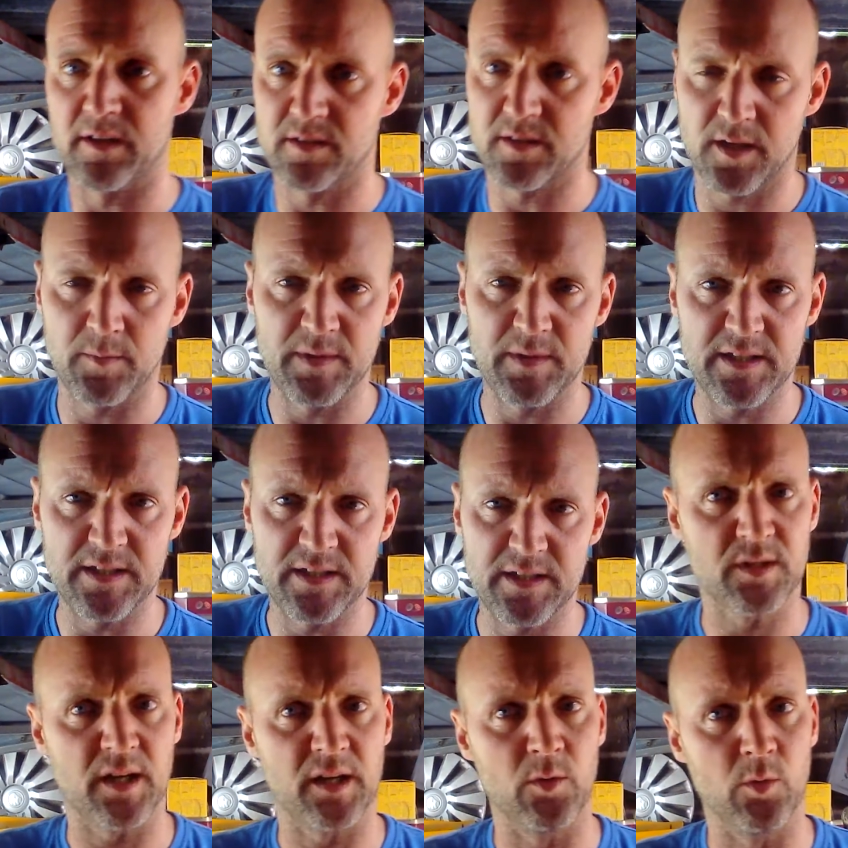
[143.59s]
It's going to be difficult to
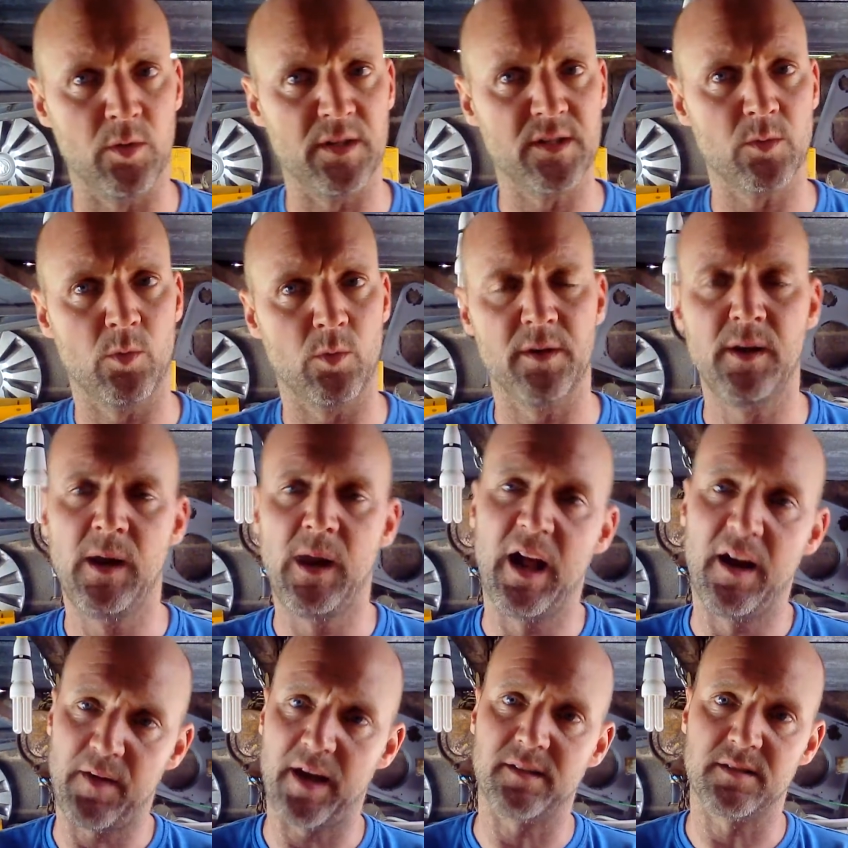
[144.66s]
get it all into one,
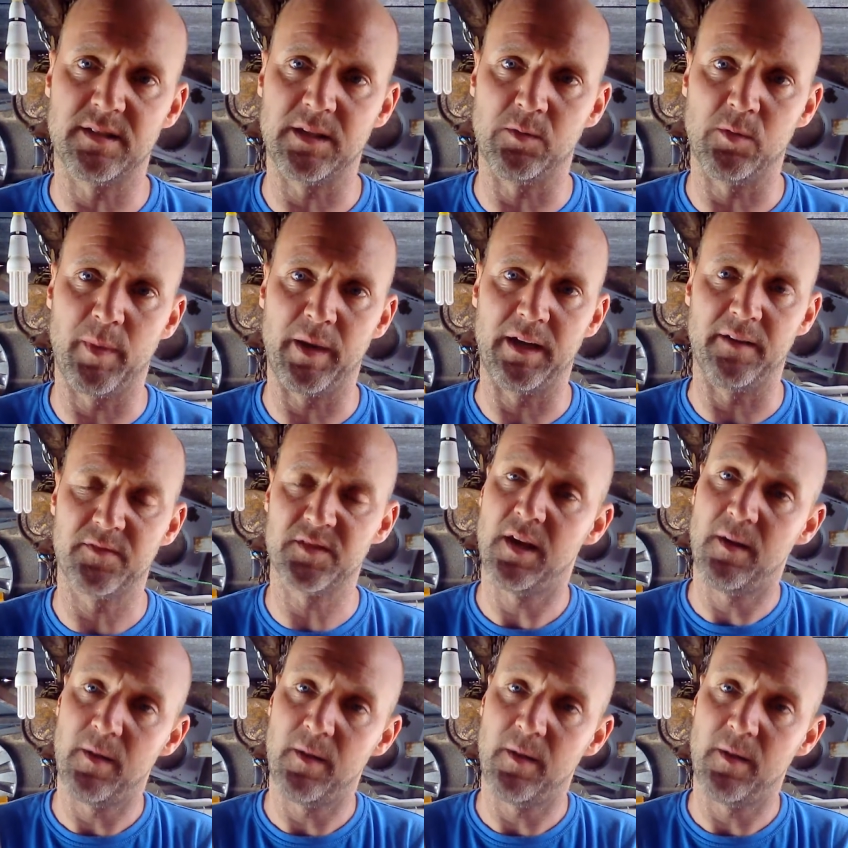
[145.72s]
of how to deal with bailiffs.